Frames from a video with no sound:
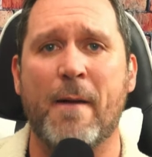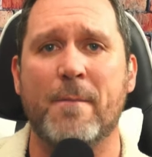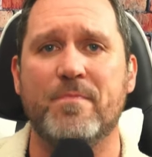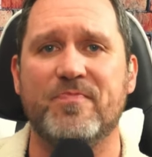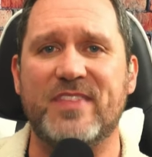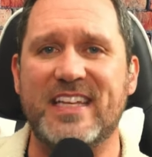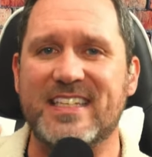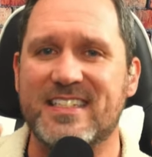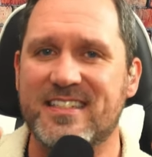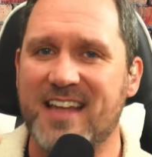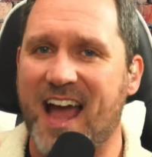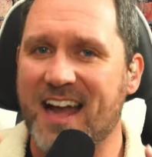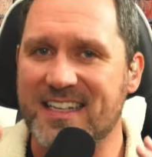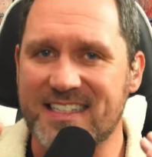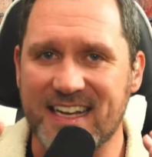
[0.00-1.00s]
these
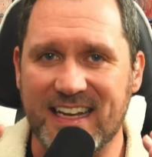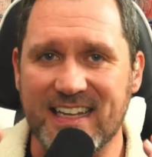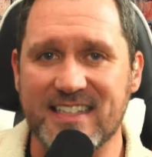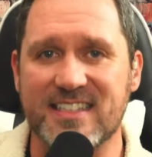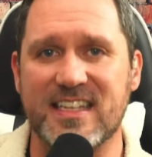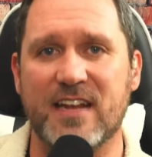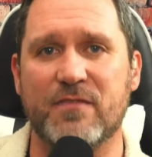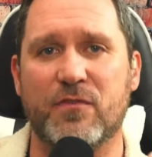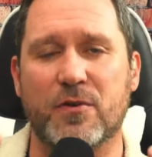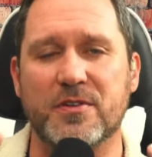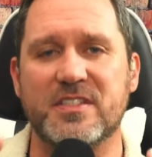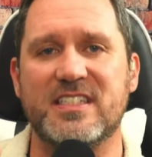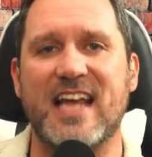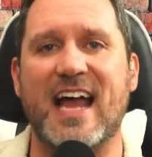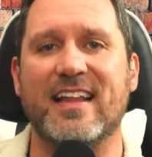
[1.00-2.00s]
toxic and sinful
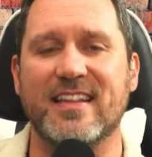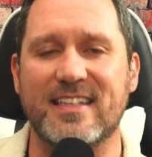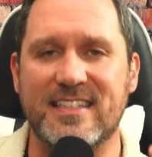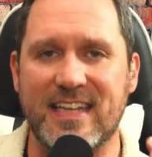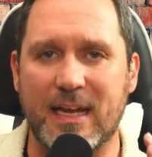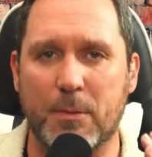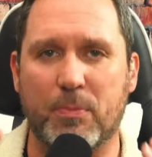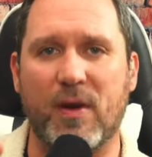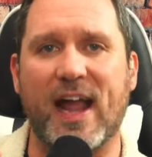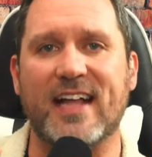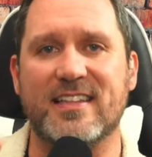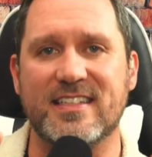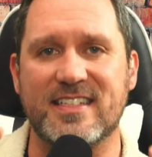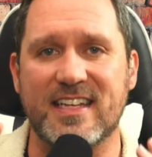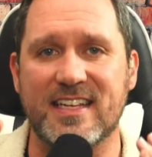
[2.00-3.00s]
silencing
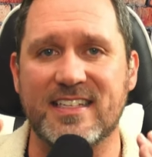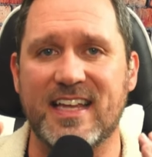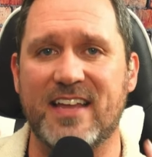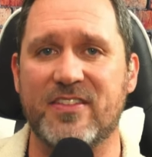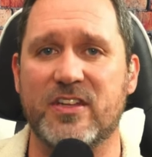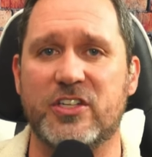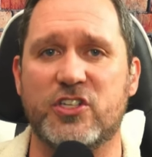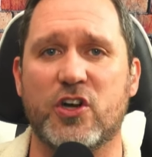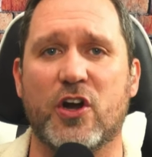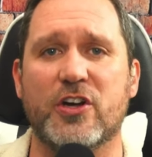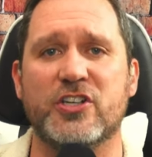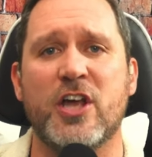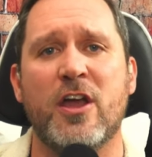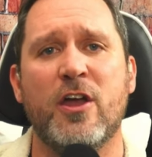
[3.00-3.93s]
practices in the church.